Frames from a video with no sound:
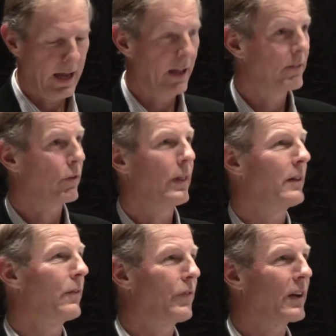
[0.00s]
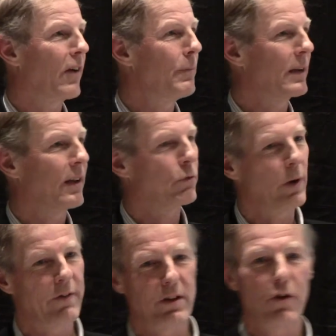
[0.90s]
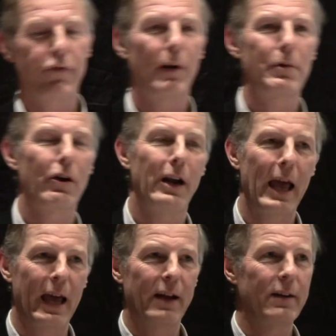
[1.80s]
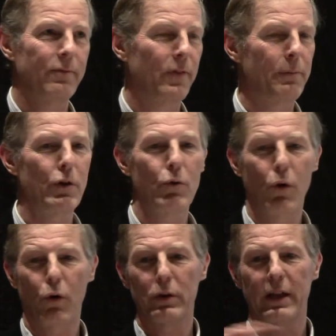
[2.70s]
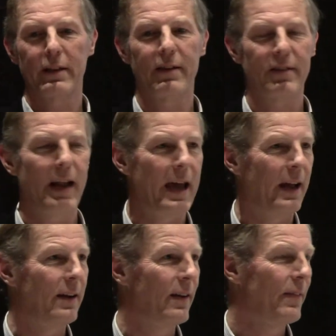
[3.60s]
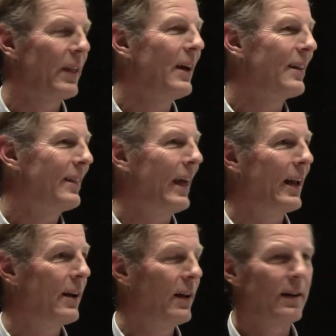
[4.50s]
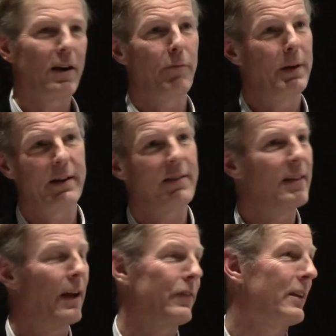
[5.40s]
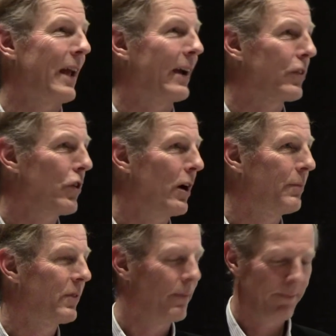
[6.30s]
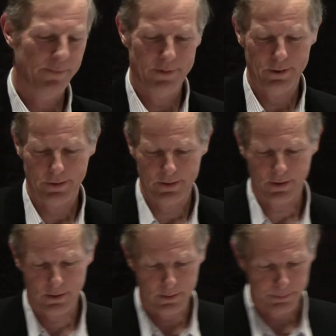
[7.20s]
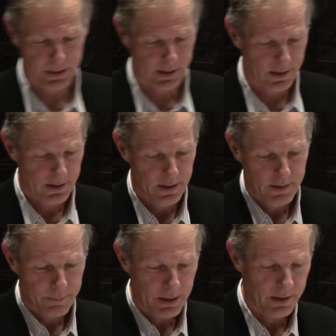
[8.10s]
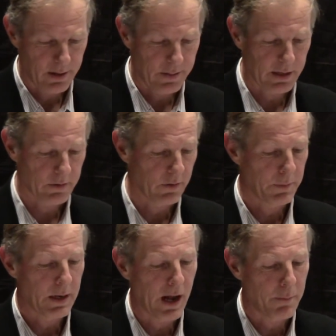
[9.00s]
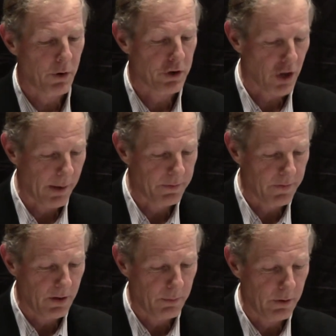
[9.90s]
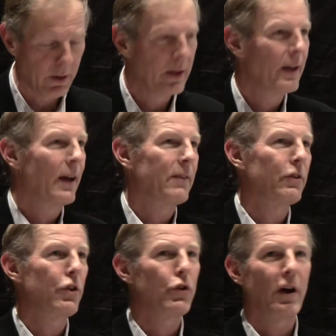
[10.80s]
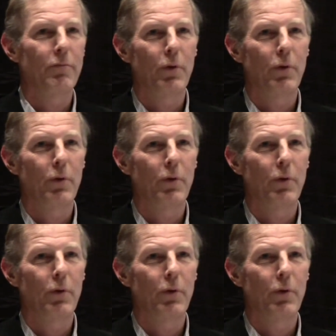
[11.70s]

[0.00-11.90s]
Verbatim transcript: And so then if the government gets revenue from your land, from you holding this land, then government doesn't have to tax jobs. So it's all part, part of the thing. So there'll be a lot more jobs available. As soon as you